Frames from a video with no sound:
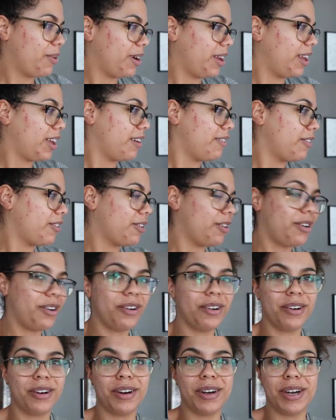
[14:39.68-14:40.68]
we're gonna give her
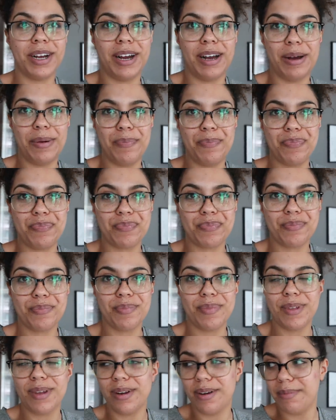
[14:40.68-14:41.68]
her, um,
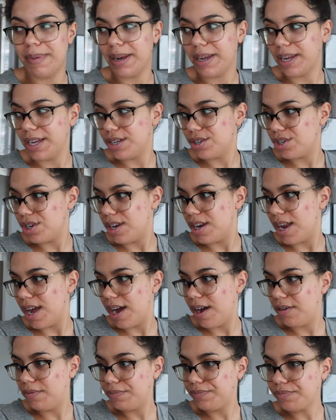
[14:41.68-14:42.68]
her medication
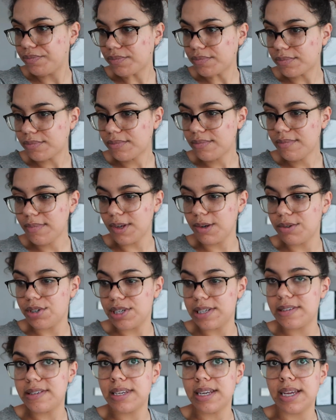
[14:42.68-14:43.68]
now,
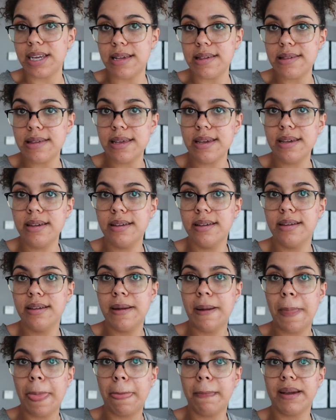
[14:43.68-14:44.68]
which isn't easy
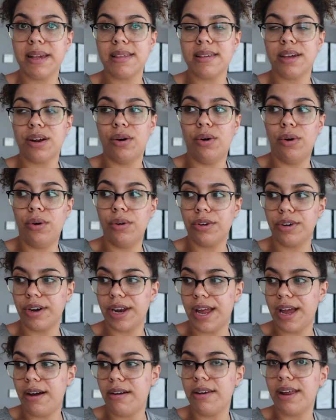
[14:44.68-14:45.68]
because you gotta hold her
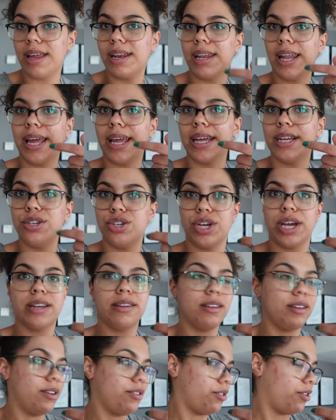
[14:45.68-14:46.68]
down and like inject
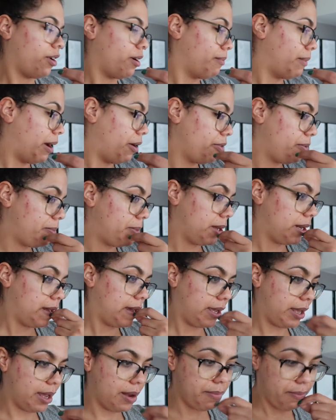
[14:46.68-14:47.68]
it into her mouth, but
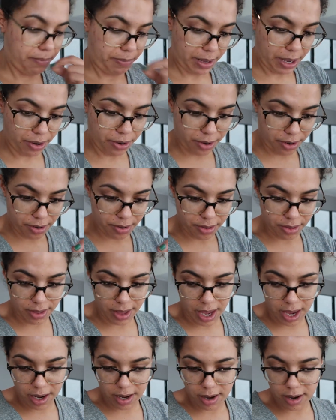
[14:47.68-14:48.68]
again, better
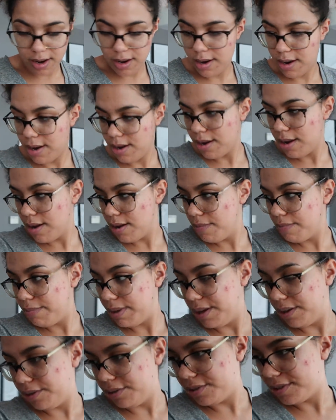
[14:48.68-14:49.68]
than
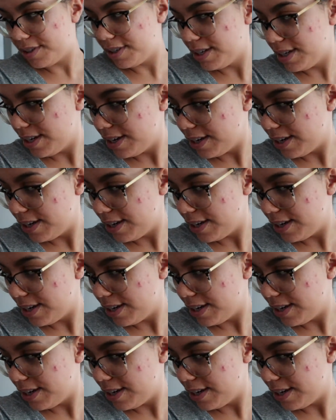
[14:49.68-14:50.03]
pills.